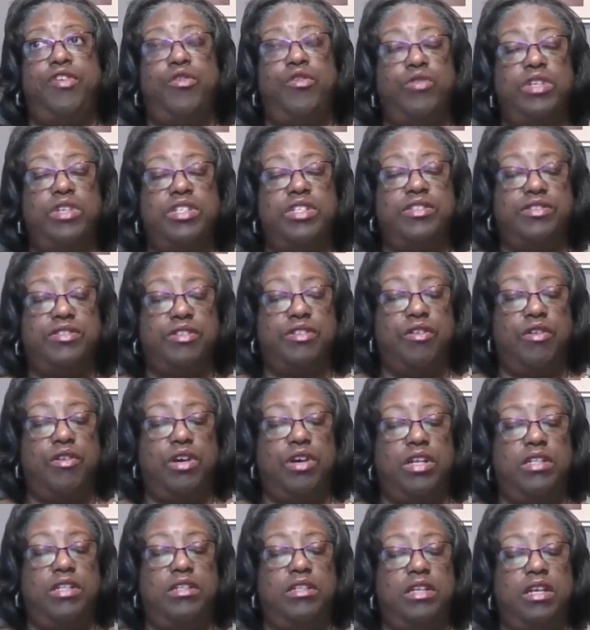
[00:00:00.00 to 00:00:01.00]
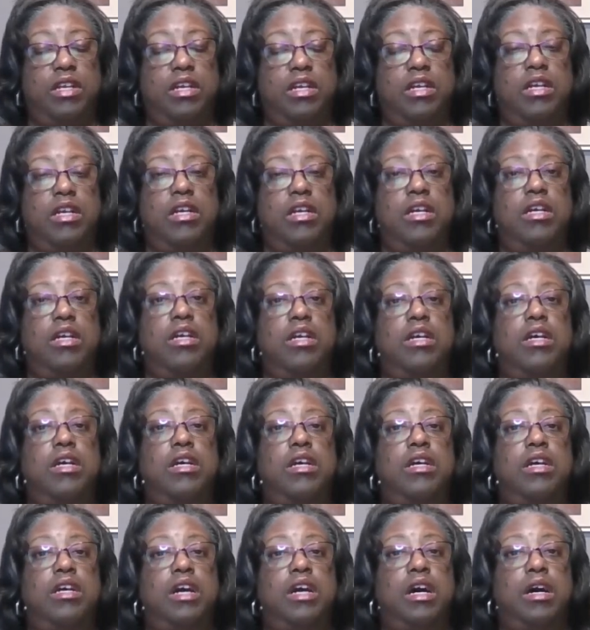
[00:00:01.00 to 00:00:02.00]
focused on
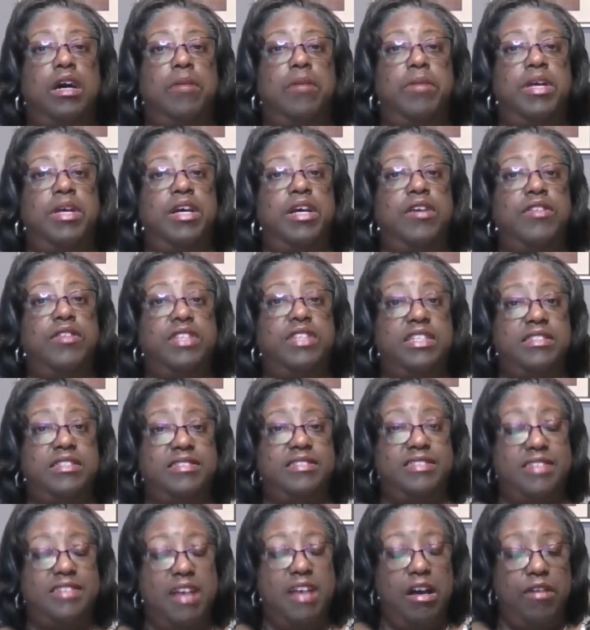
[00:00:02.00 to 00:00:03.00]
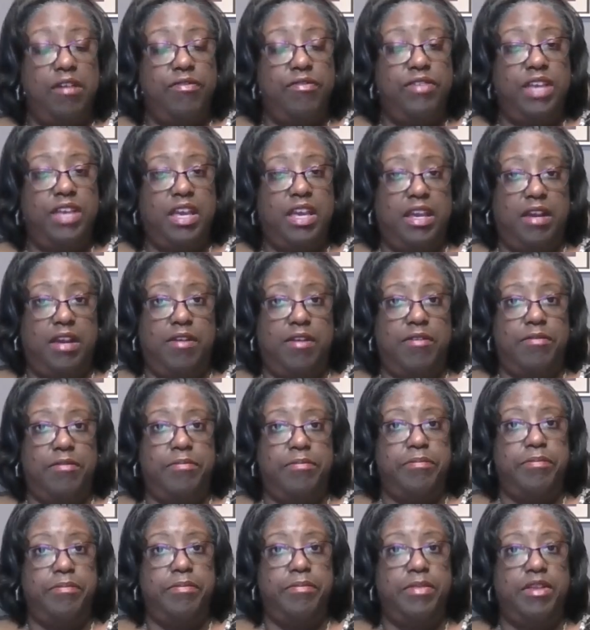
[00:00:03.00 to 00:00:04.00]
healthy self-care
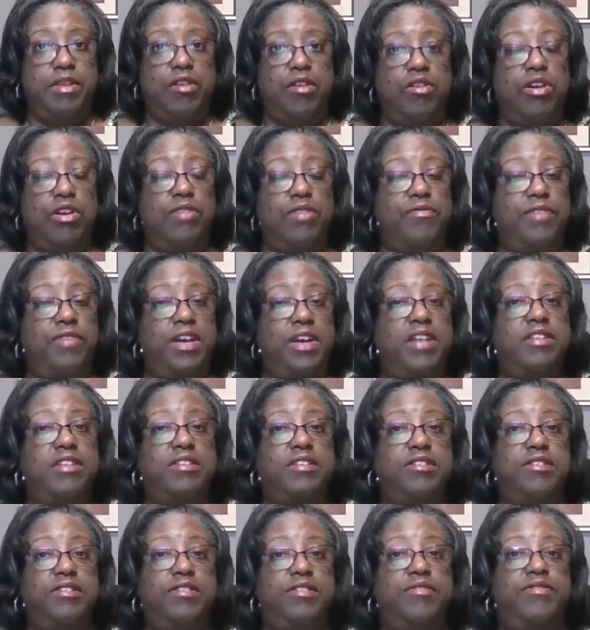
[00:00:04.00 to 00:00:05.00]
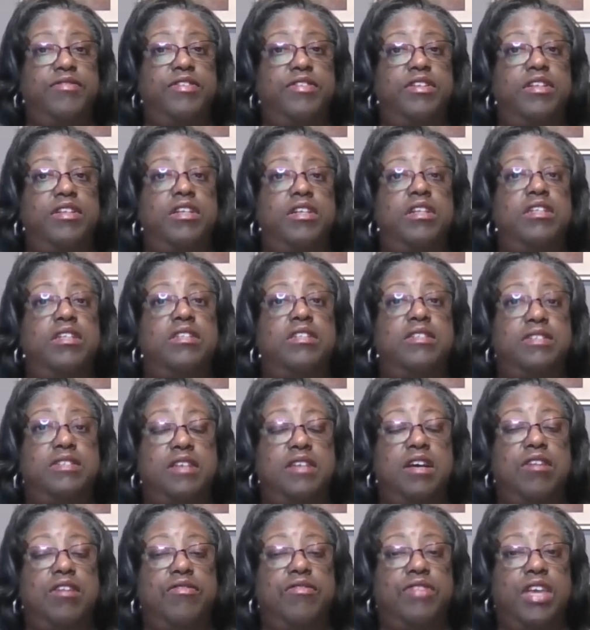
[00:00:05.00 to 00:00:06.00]
or effective
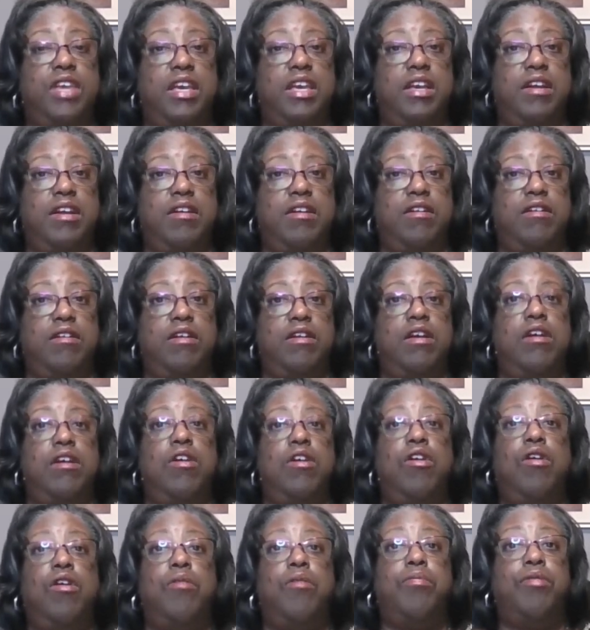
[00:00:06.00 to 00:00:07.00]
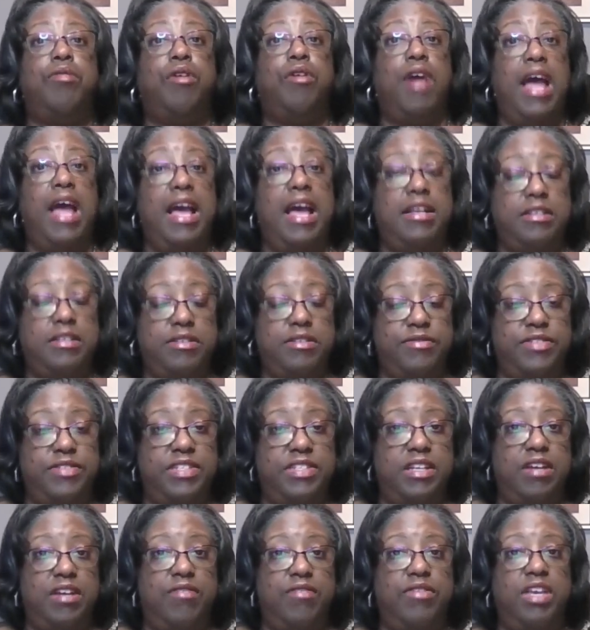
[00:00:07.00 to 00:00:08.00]
self-care or proactive
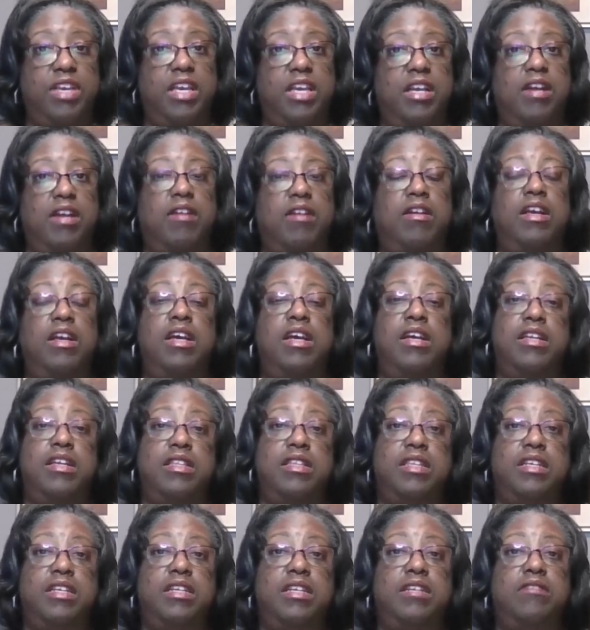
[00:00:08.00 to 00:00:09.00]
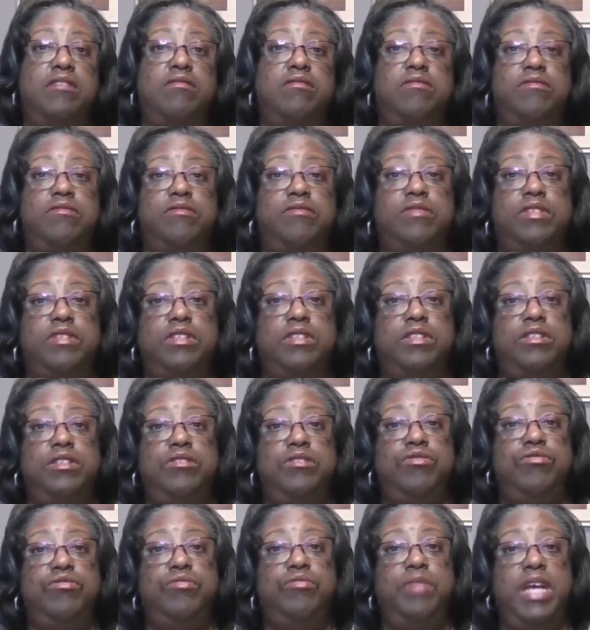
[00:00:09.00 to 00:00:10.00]
self-care, then
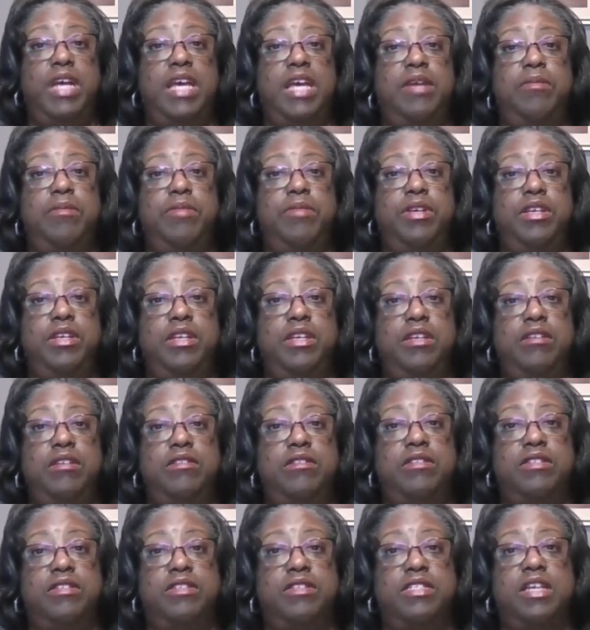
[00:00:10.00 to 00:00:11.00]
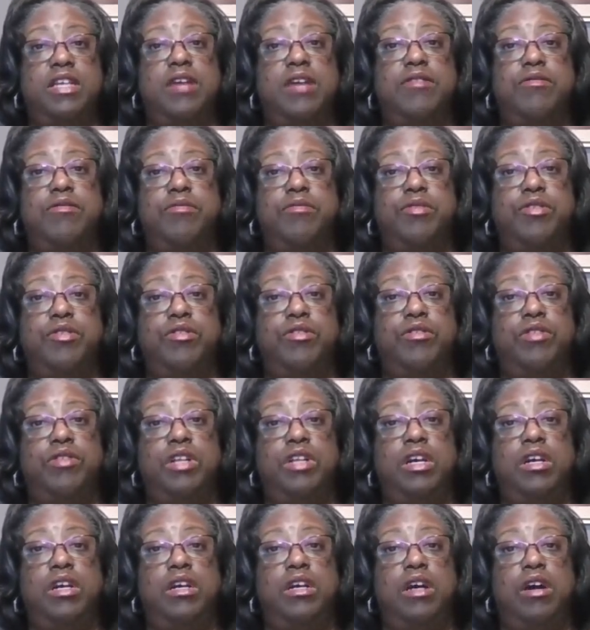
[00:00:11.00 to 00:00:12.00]
you may be susceptible
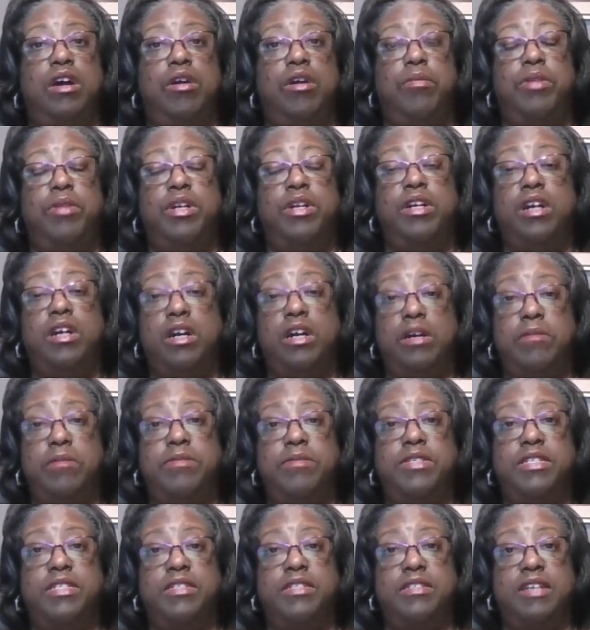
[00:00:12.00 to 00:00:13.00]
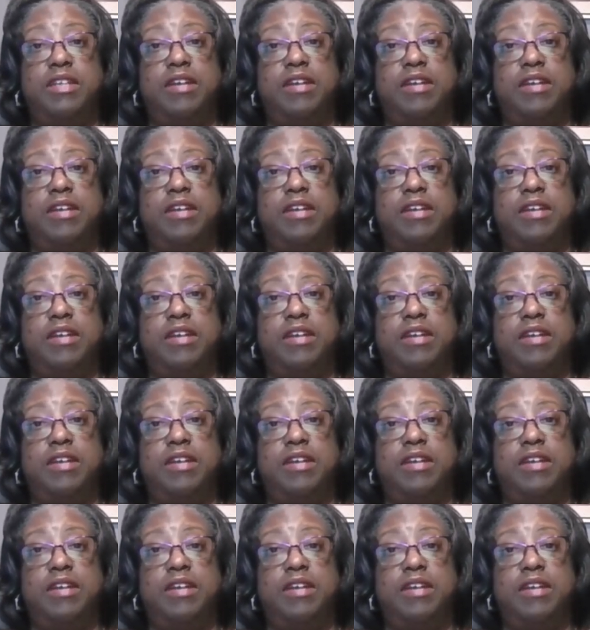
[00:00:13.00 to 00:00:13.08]
or become